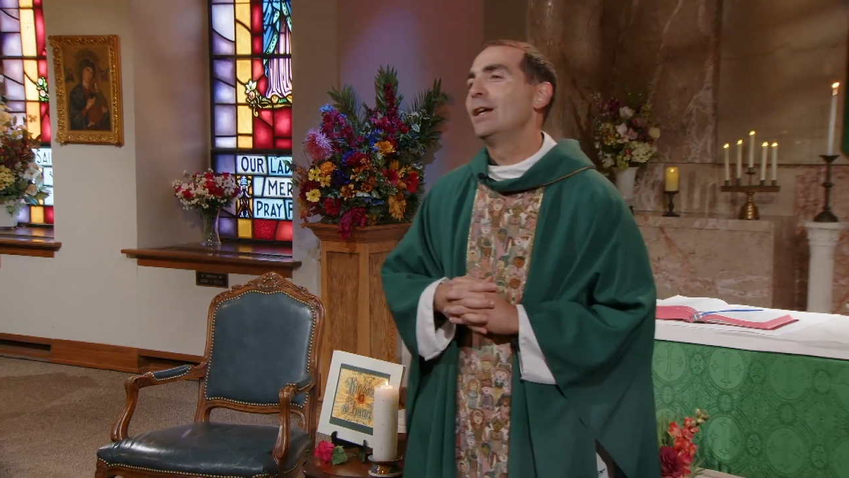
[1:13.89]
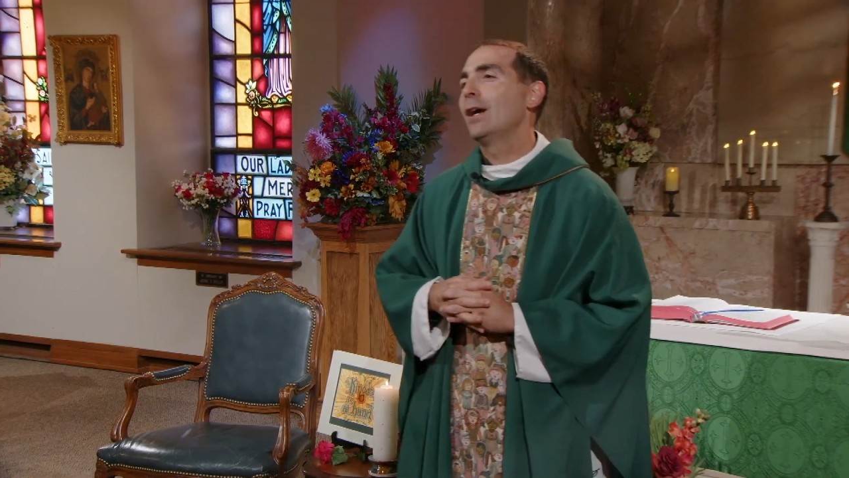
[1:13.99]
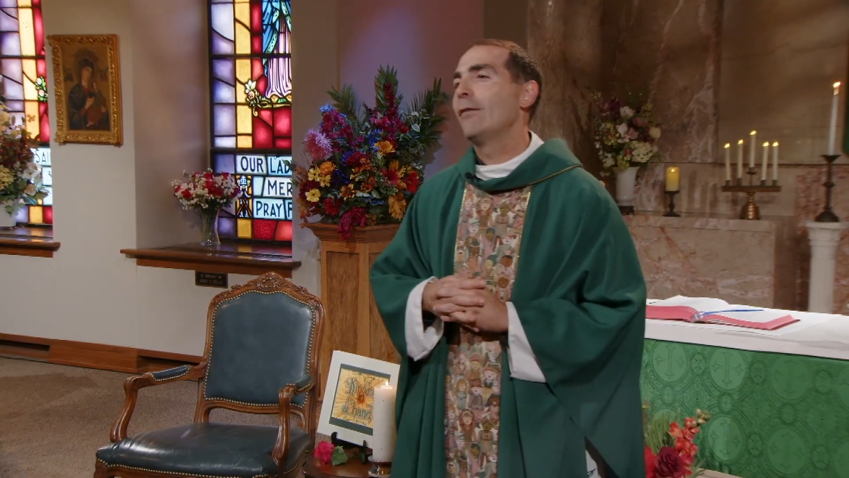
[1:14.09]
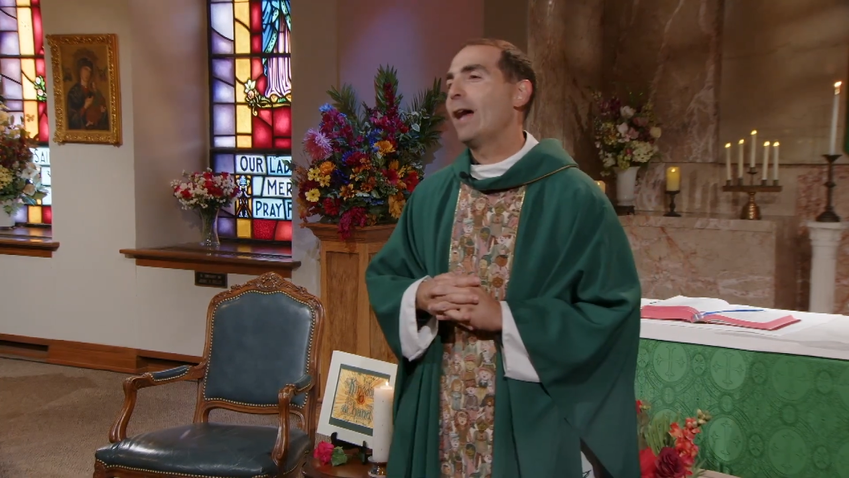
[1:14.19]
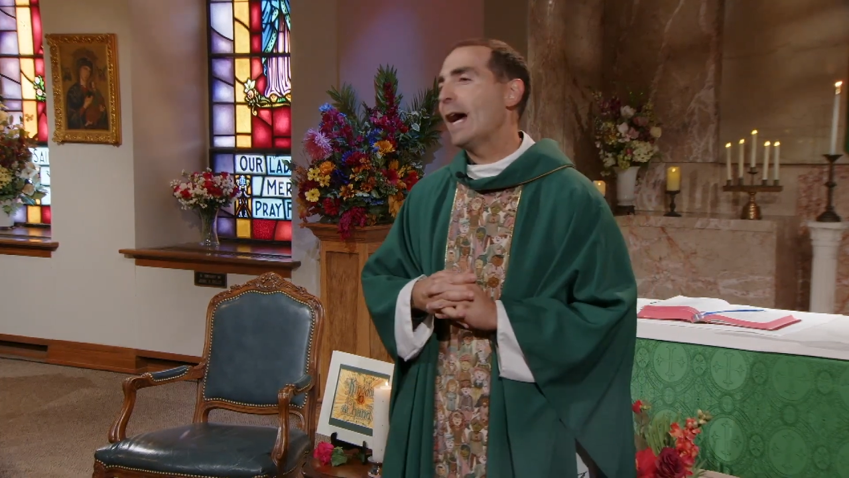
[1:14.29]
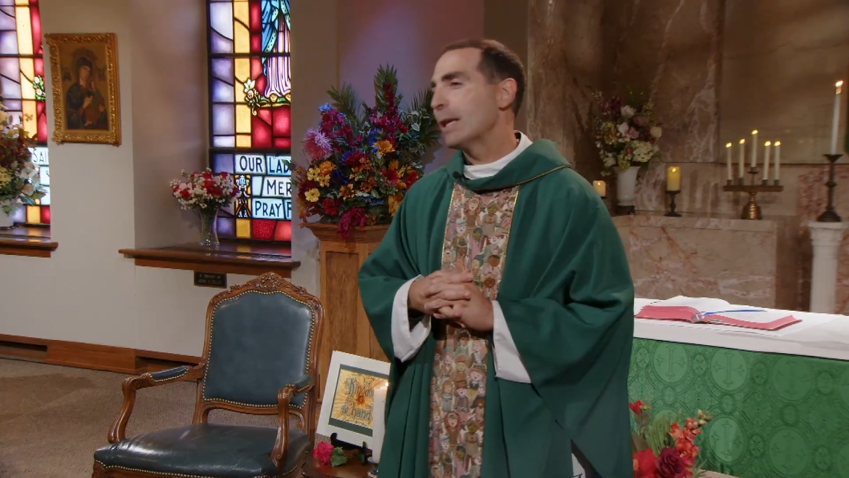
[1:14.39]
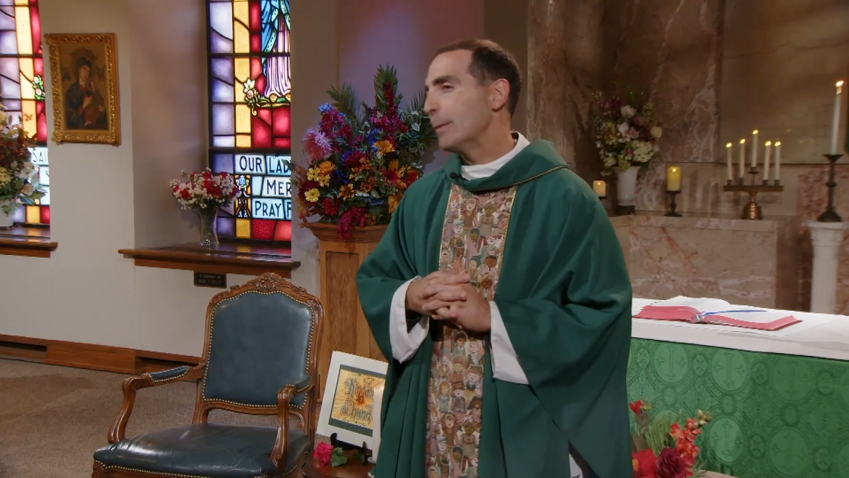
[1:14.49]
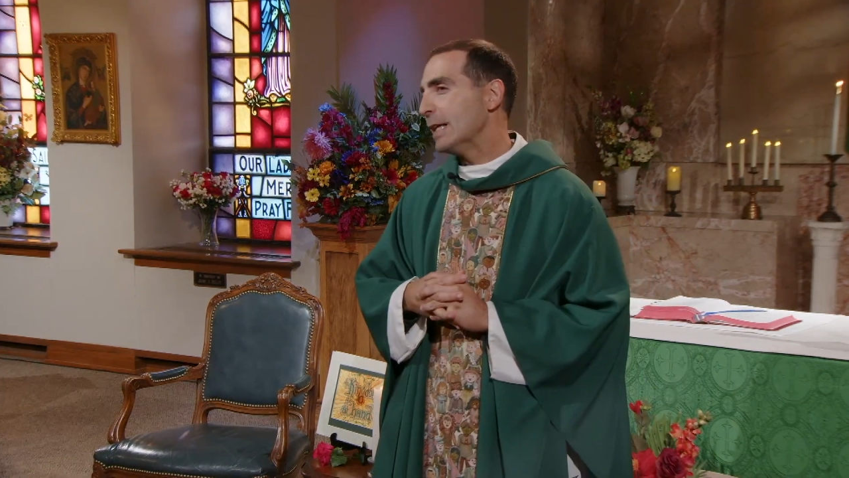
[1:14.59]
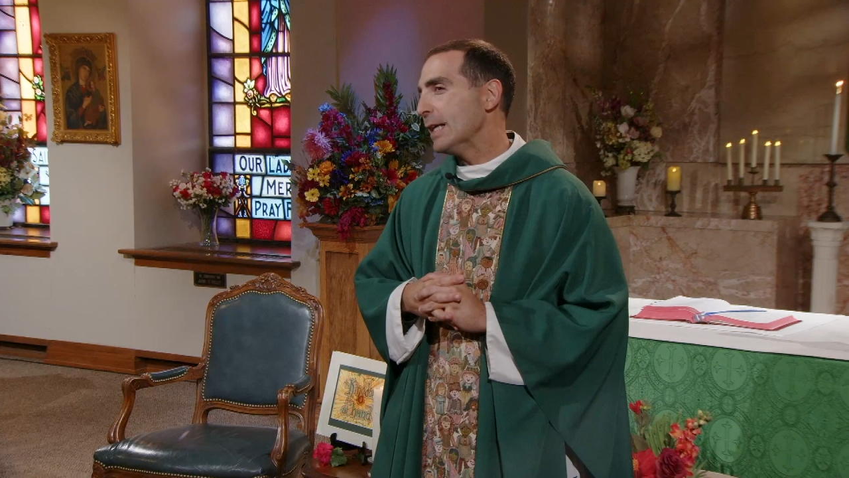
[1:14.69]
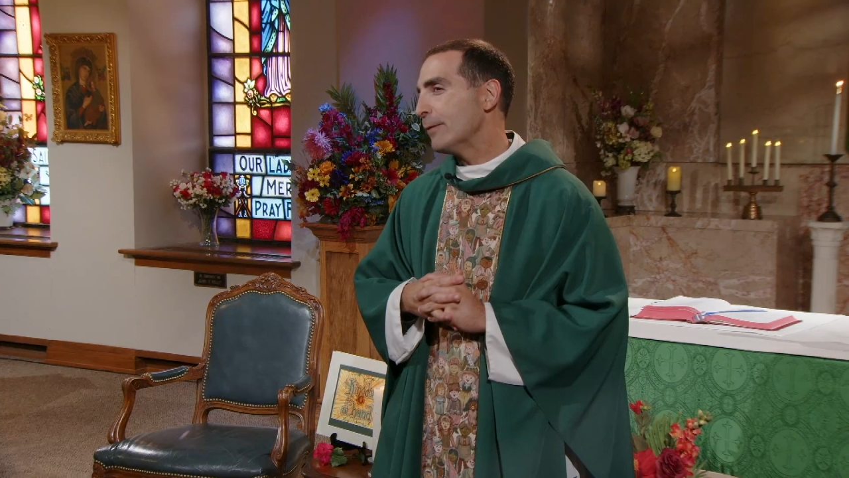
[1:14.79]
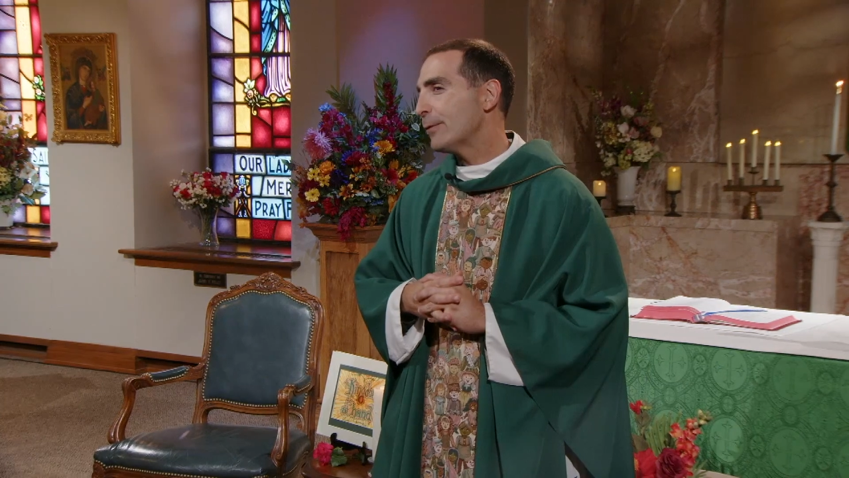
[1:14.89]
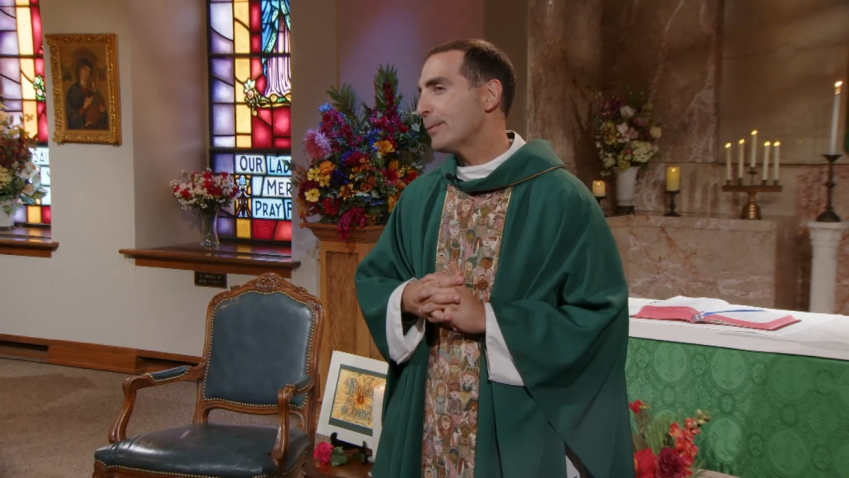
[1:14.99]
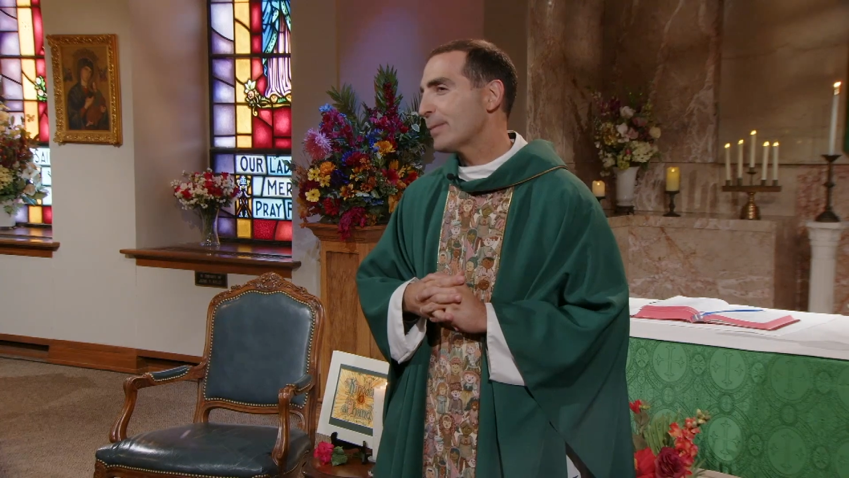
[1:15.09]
of Adam and Eve.